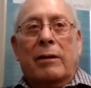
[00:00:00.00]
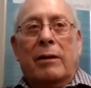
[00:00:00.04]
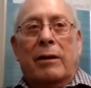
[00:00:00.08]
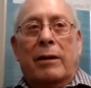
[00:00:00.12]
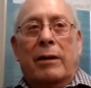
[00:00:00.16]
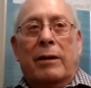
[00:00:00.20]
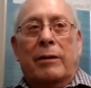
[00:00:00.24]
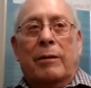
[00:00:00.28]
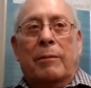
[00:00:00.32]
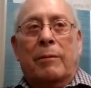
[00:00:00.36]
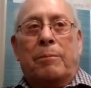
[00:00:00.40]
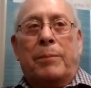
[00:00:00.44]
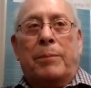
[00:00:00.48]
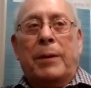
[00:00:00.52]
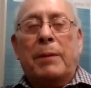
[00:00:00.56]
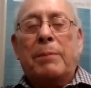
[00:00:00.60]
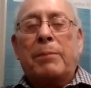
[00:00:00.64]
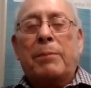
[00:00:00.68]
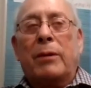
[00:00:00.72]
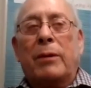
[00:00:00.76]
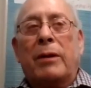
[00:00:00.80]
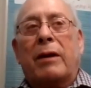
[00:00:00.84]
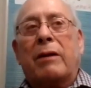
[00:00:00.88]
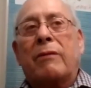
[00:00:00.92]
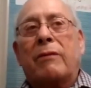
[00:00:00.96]
the
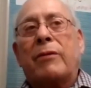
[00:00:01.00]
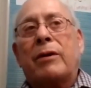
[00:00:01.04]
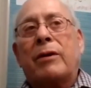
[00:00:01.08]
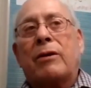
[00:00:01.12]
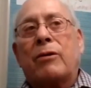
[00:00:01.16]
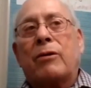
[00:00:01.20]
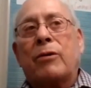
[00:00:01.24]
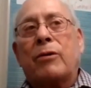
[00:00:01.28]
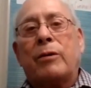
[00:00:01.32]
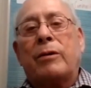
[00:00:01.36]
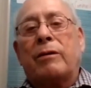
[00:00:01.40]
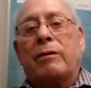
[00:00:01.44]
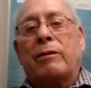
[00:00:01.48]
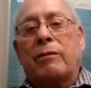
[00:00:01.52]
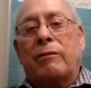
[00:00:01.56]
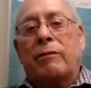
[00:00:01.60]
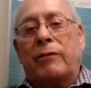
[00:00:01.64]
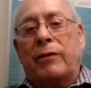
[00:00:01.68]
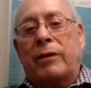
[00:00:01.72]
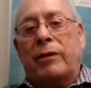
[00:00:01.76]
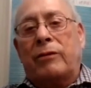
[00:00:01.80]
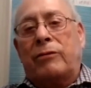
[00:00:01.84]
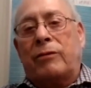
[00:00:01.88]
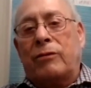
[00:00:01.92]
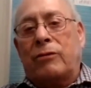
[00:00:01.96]
people I recruited to
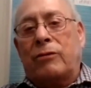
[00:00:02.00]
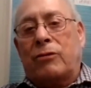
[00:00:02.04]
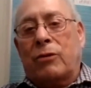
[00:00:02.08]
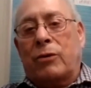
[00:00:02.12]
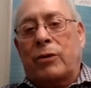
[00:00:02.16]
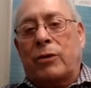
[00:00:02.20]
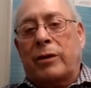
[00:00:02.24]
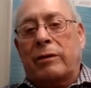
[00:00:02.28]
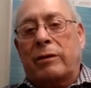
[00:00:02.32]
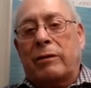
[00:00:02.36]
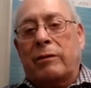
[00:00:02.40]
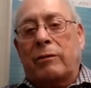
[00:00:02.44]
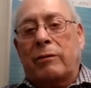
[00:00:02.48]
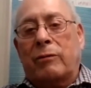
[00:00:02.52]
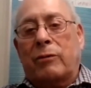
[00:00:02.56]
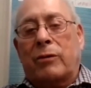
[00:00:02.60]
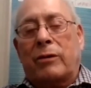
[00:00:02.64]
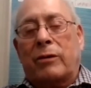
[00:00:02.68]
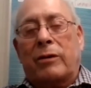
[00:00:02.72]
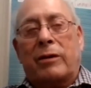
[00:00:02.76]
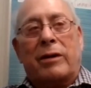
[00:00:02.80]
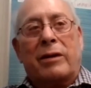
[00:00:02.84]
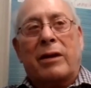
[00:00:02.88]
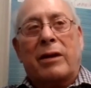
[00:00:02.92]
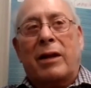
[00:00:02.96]
convince to join
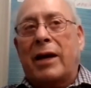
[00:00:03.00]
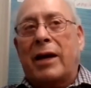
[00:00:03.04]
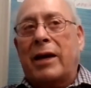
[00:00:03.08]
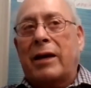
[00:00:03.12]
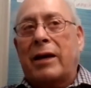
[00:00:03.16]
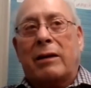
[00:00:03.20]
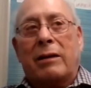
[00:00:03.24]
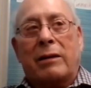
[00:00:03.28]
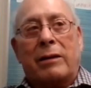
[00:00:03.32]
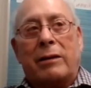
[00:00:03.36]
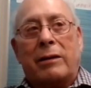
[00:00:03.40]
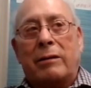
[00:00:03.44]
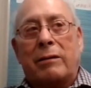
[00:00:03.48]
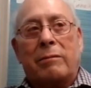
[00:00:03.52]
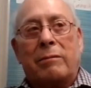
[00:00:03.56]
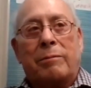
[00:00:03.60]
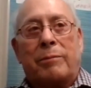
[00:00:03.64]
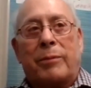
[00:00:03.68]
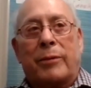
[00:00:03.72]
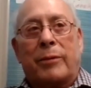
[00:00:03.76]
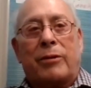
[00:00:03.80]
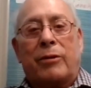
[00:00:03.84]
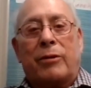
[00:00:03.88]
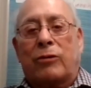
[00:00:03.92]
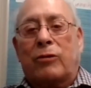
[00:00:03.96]
were unlikely
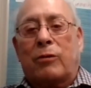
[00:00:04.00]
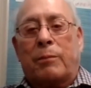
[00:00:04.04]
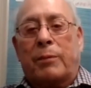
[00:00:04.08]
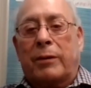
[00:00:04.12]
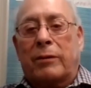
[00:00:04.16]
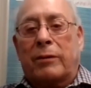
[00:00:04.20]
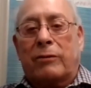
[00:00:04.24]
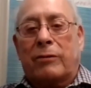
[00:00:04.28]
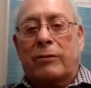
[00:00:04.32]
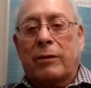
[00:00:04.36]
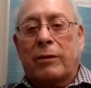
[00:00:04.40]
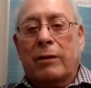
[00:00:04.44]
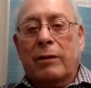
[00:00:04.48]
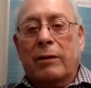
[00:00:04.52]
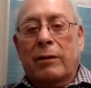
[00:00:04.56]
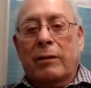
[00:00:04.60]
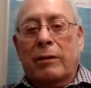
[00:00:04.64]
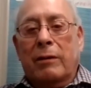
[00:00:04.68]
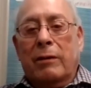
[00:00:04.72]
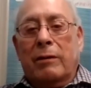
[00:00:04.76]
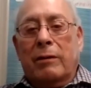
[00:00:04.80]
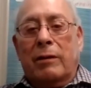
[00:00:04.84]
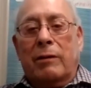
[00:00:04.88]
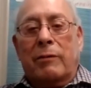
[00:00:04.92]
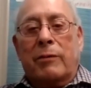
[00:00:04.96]
participants.
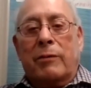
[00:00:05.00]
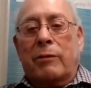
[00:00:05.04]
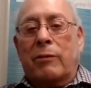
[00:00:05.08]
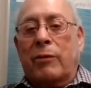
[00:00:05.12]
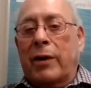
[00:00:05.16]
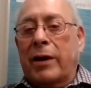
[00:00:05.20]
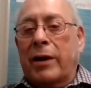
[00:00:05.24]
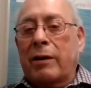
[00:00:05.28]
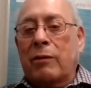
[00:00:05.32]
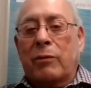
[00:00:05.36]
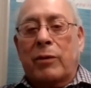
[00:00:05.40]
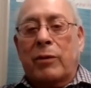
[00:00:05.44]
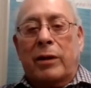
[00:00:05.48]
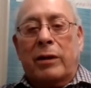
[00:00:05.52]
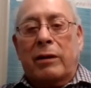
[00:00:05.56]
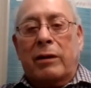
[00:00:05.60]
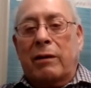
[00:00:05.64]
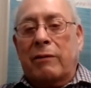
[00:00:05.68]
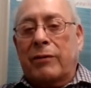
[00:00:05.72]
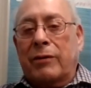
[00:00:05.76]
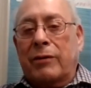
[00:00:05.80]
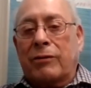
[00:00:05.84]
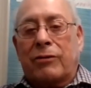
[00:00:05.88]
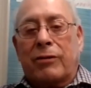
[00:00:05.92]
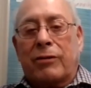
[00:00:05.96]
They were right-wing
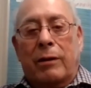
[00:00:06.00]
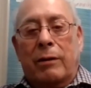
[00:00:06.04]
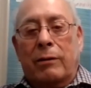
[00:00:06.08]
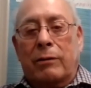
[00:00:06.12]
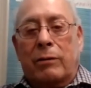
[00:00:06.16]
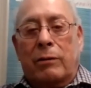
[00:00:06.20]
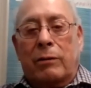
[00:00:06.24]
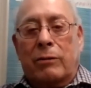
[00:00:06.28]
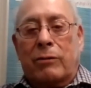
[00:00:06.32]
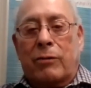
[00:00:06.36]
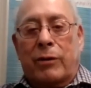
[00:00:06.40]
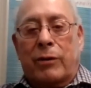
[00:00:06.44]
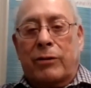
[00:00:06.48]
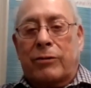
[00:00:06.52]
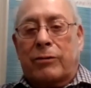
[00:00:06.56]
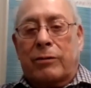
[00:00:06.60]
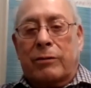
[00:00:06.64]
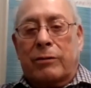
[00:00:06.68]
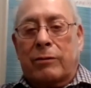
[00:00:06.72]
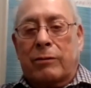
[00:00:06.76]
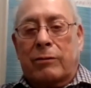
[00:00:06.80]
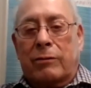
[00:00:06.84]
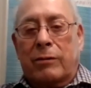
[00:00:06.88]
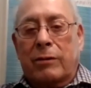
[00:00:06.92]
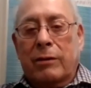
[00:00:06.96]
evangelical
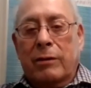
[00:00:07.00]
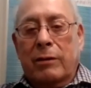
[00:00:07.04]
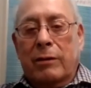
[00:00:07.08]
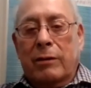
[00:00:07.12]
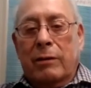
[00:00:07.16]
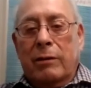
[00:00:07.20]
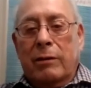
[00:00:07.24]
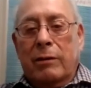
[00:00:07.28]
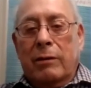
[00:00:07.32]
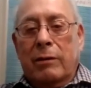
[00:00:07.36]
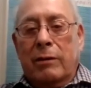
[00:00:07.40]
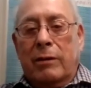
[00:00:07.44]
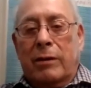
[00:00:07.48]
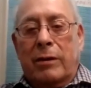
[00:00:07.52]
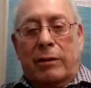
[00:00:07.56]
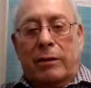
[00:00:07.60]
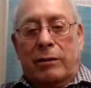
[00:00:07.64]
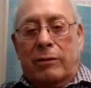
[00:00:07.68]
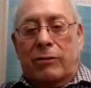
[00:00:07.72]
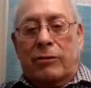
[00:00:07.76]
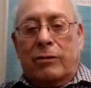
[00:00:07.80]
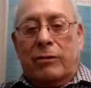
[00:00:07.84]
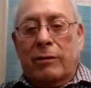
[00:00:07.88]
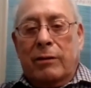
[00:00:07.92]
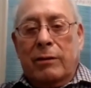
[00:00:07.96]
Christians,
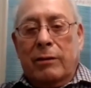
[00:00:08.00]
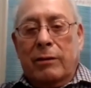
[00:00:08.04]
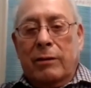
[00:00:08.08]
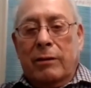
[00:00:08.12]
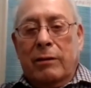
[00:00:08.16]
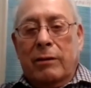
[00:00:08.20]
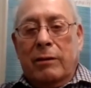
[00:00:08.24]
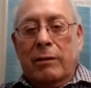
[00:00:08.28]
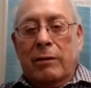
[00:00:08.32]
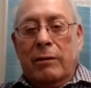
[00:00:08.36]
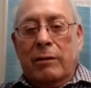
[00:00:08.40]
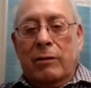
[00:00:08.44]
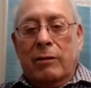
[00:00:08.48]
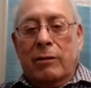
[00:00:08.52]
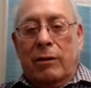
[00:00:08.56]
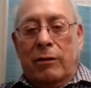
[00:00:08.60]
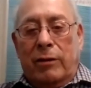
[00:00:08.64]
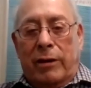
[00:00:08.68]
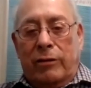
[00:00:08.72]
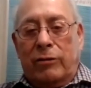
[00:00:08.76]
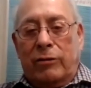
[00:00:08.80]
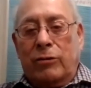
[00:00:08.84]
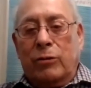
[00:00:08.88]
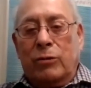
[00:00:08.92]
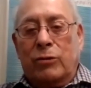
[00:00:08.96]
kids,
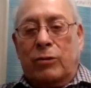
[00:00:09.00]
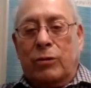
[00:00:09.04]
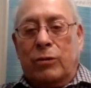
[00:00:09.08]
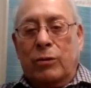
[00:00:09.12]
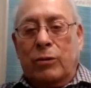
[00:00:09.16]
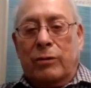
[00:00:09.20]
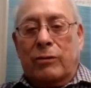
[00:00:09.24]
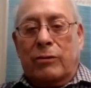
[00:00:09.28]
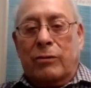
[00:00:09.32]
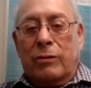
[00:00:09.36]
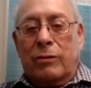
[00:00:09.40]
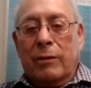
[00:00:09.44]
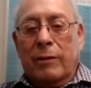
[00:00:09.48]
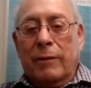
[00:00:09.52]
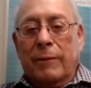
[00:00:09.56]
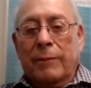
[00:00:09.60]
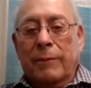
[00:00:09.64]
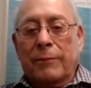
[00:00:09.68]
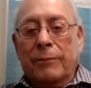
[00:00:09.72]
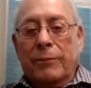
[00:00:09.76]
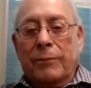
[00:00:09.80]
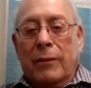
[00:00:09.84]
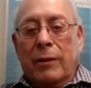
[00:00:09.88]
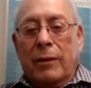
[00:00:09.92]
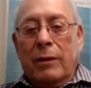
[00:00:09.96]
high school students.
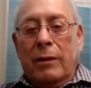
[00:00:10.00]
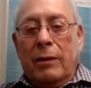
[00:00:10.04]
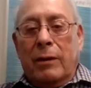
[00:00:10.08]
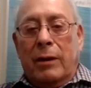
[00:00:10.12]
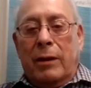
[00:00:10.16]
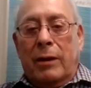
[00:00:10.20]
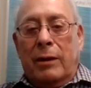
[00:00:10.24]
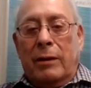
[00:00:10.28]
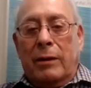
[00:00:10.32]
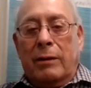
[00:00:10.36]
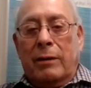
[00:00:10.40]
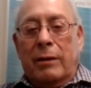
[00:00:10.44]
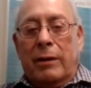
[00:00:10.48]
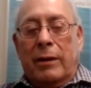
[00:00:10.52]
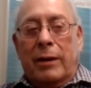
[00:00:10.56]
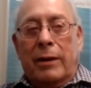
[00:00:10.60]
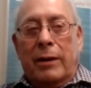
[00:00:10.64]
And